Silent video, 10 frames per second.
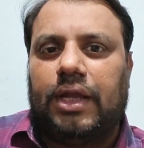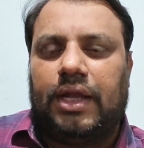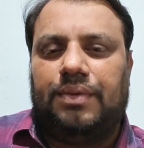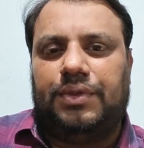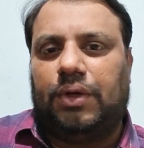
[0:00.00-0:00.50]

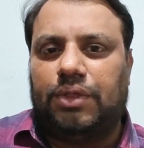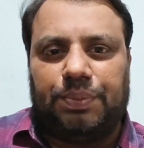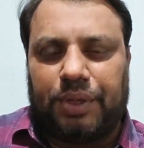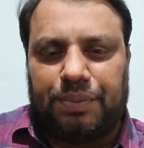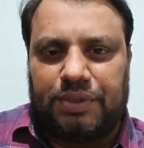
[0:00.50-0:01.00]
and without
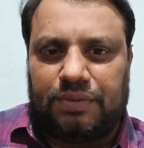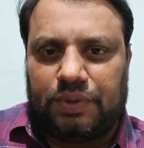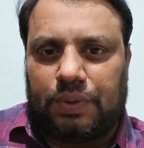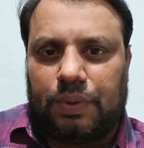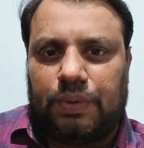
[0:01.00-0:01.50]
the permission of
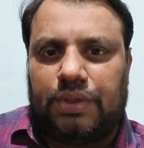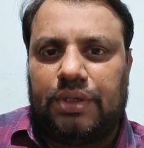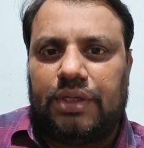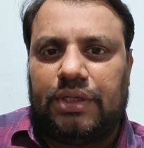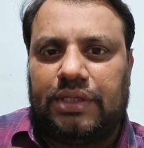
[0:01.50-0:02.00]
the court,
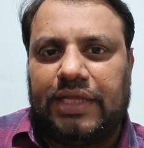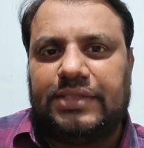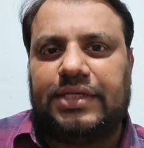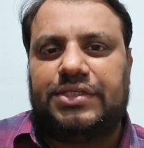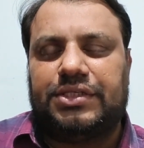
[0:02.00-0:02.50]
then
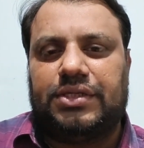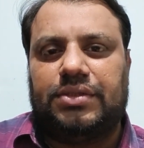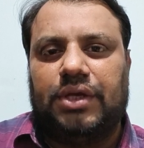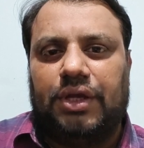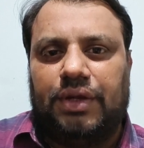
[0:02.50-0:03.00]

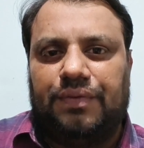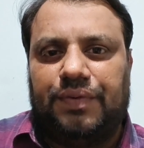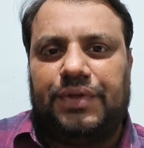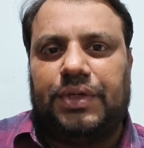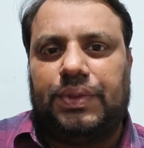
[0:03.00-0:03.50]
section
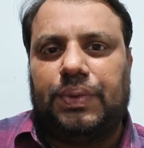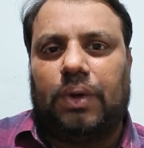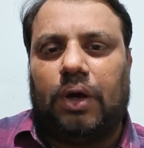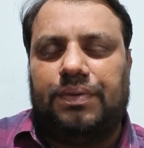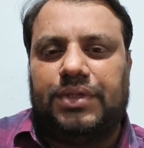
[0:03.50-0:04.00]
52
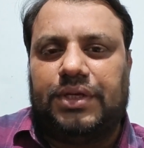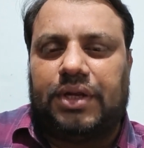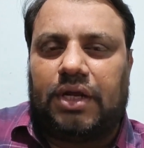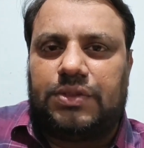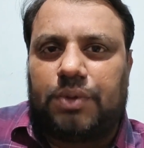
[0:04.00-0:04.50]
of the
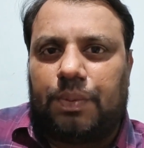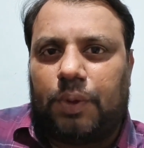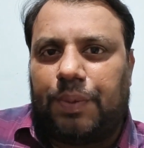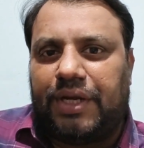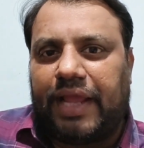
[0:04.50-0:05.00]
Transfer of
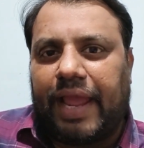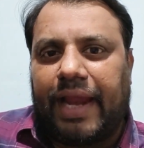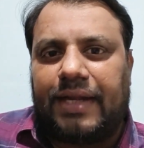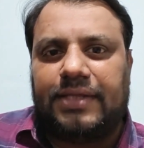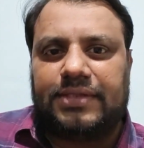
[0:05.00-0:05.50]
Property
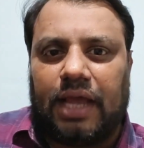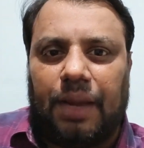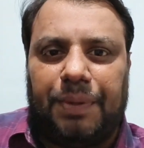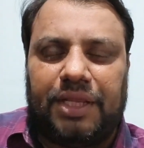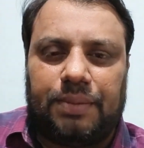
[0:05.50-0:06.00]
Act is
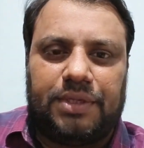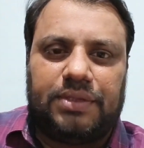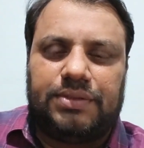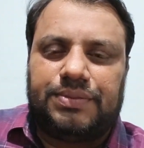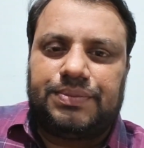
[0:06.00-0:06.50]
applicable.